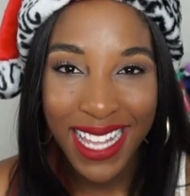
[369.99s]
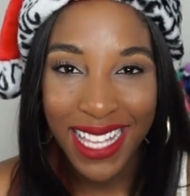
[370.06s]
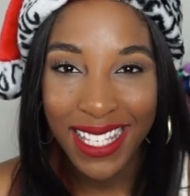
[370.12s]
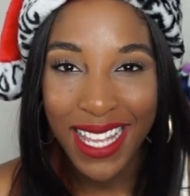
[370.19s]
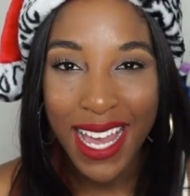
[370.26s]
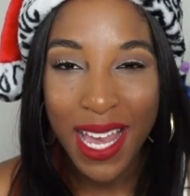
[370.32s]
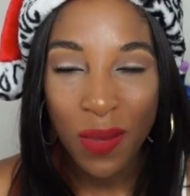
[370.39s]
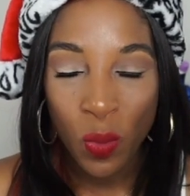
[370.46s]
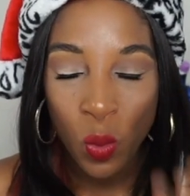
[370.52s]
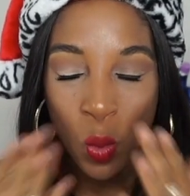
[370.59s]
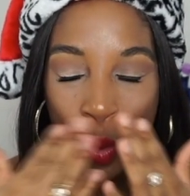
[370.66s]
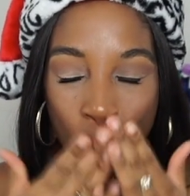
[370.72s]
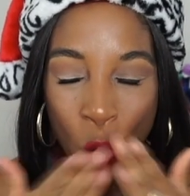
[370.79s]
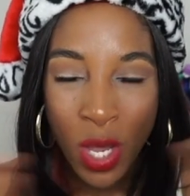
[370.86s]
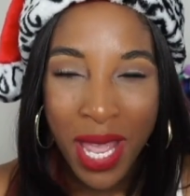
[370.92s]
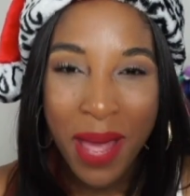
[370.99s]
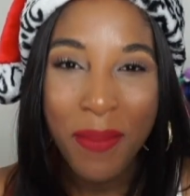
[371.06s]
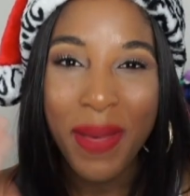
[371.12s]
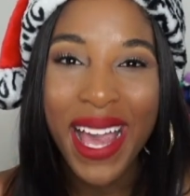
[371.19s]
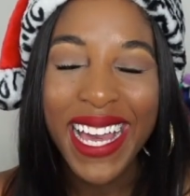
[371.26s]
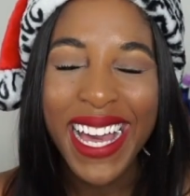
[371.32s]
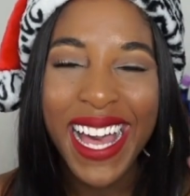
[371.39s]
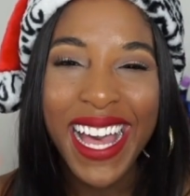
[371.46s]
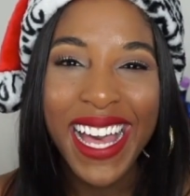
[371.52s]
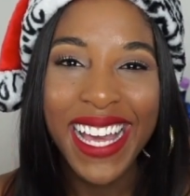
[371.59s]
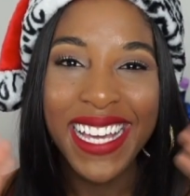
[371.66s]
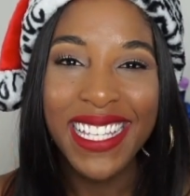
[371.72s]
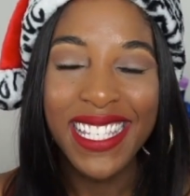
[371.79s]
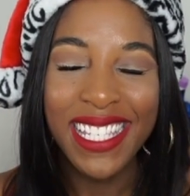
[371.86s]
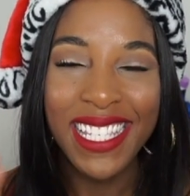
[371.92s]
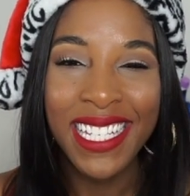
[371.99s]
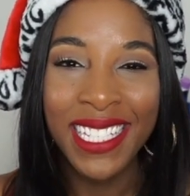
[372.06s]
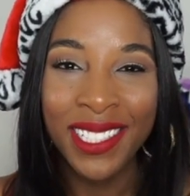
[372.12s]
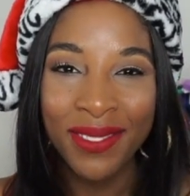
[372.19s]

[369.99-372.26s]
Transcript: next time. Bye guys.